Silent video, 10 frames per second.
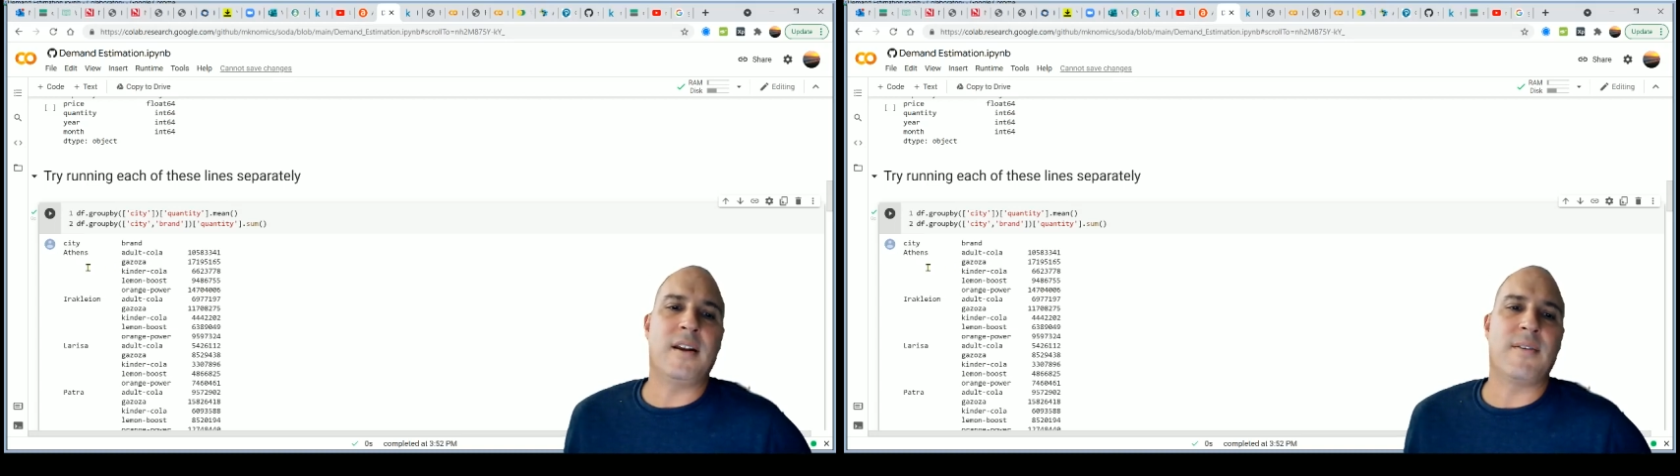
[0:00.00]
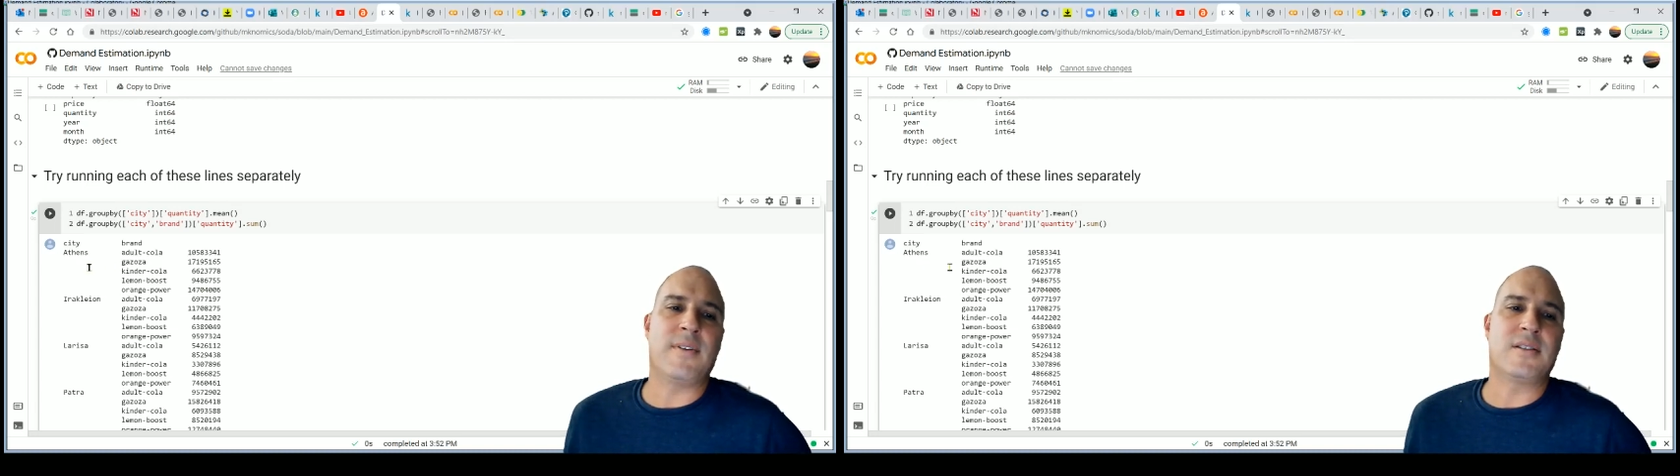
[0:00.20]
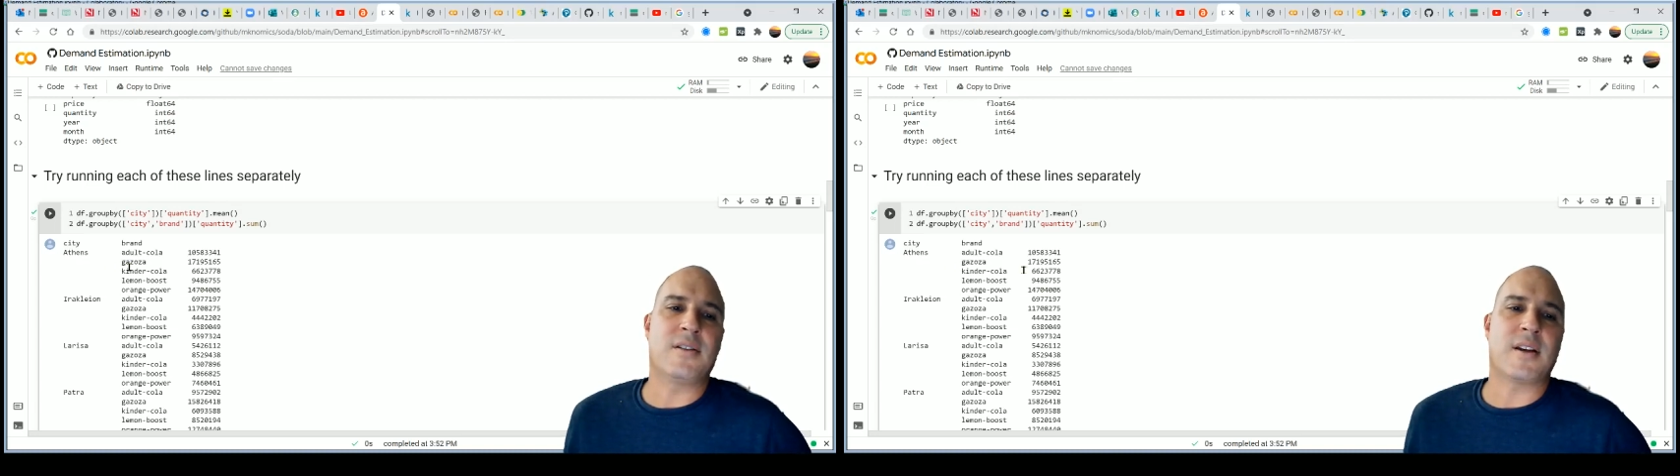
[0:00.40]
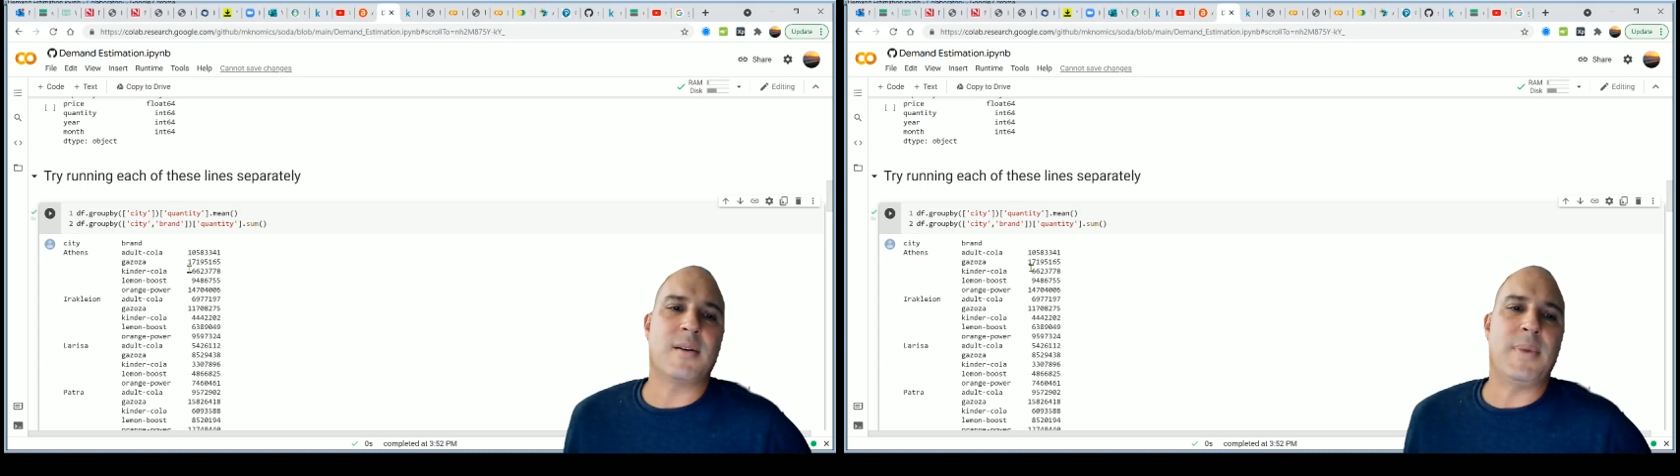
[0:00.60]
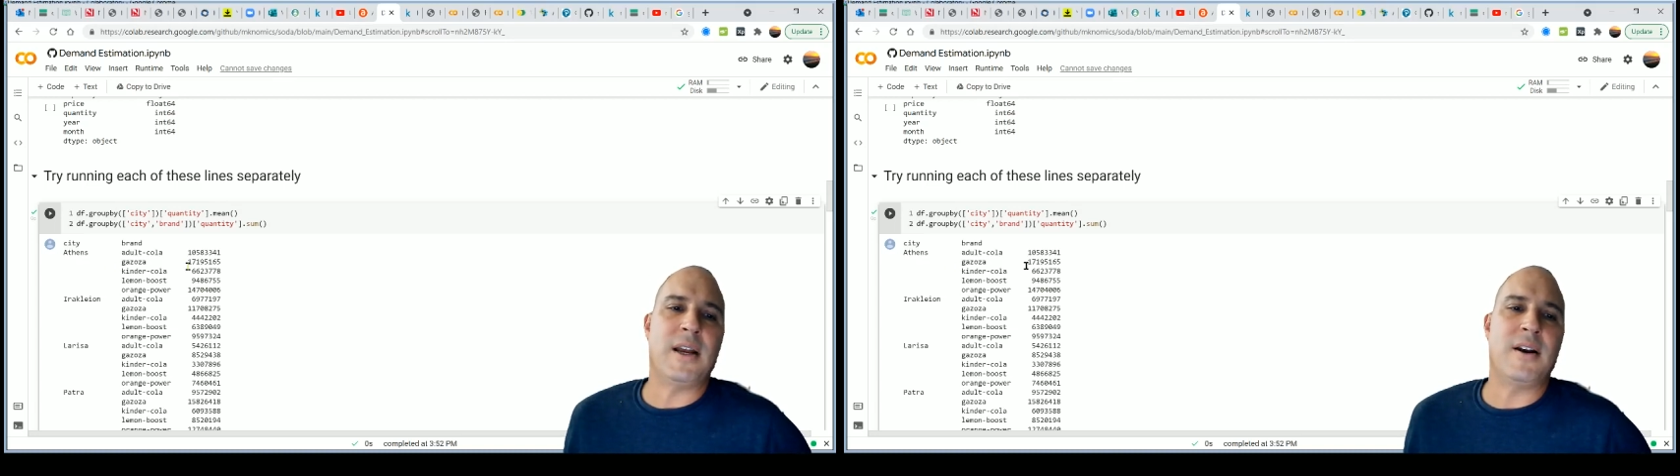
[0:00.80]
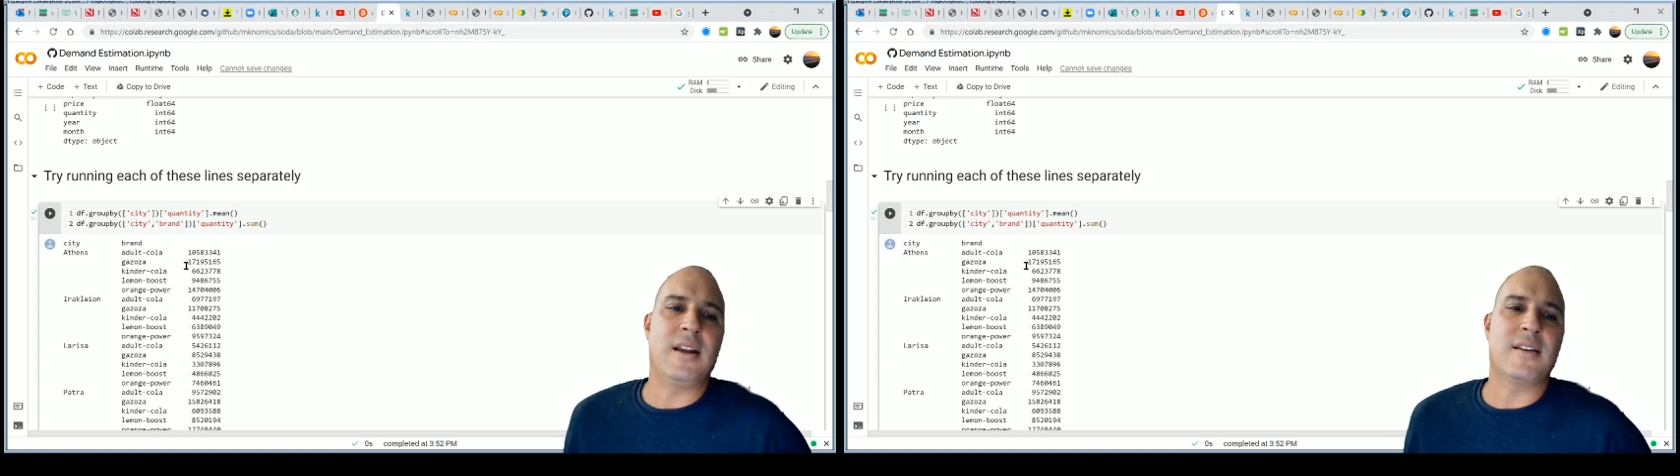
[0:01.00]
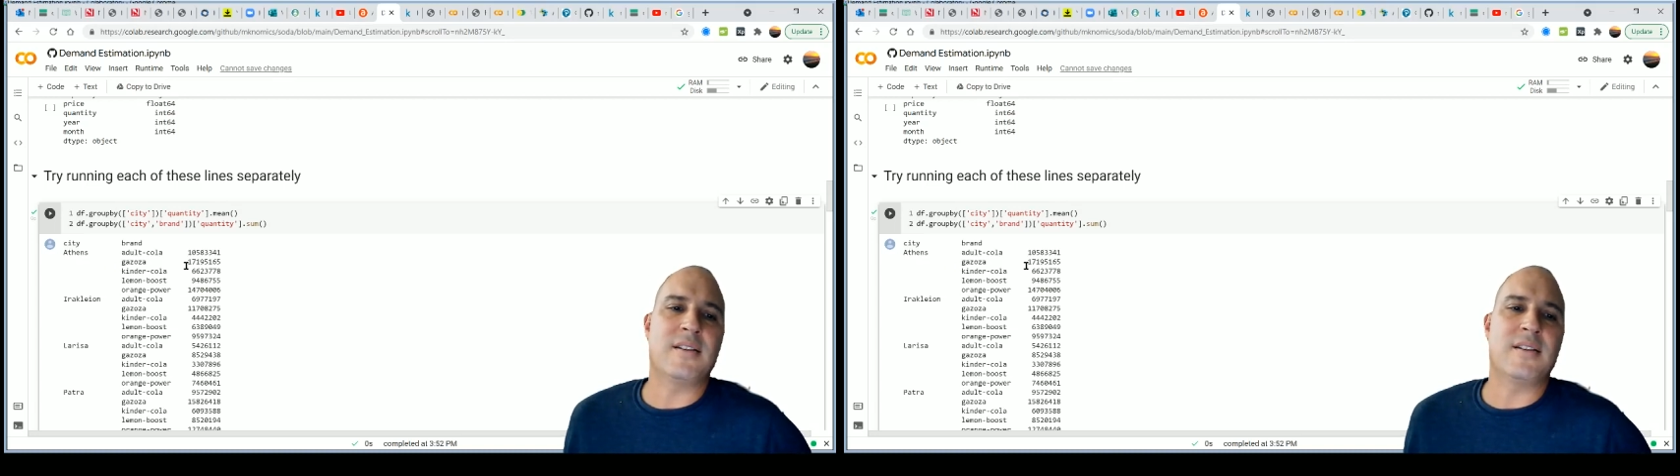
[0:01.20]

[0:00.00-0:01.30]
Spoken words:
if I start comparing this